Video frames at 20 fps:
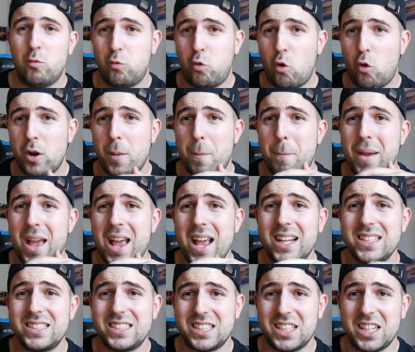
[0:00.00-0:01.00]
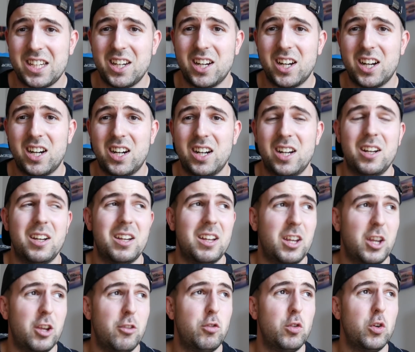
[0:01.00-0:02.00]
for the past year,
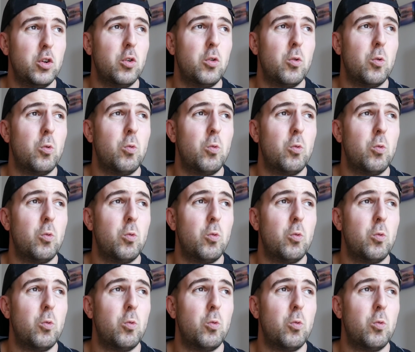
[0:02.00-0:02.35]
if you